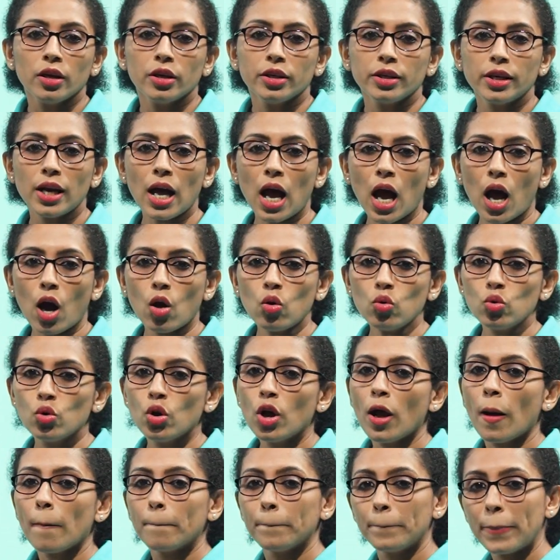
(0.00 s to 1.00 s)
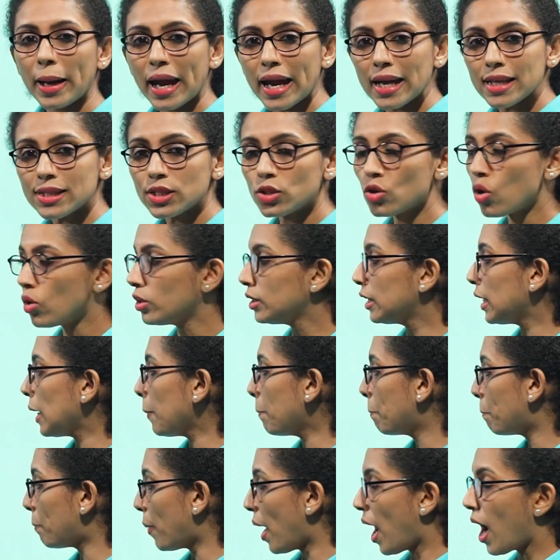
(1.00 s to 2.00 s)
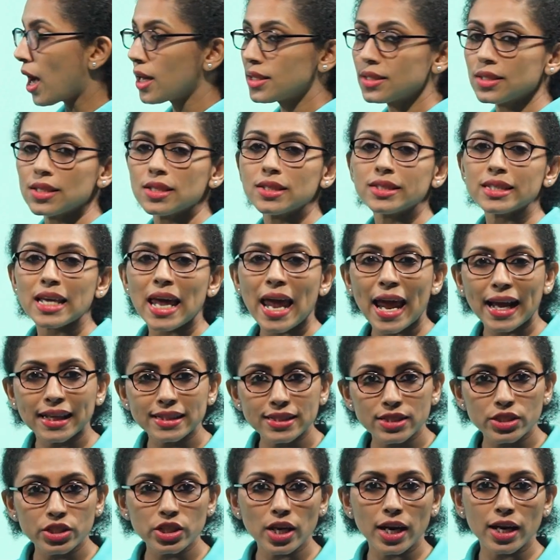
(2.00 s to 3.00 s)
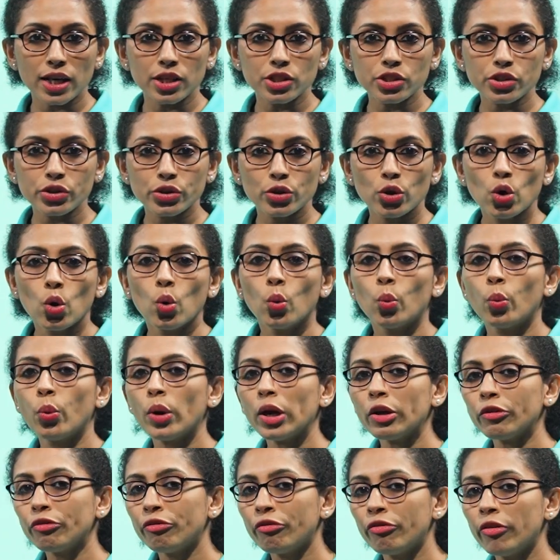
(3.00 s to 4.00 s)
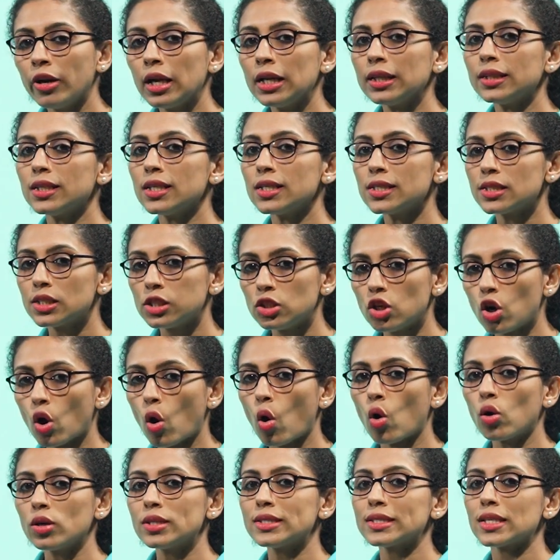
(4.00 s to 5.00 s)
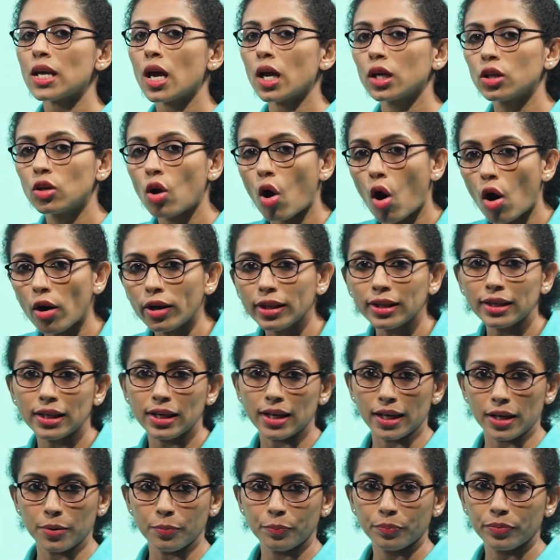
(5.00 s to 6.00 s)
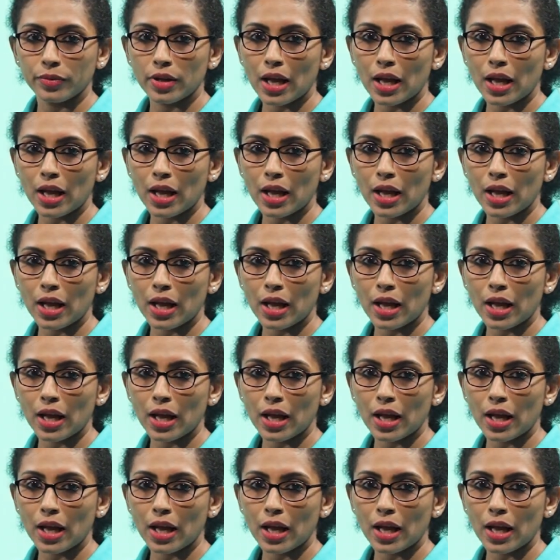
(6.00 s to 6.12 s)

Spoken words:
Now, based on the passes exchanged, we fill the slots accordingly,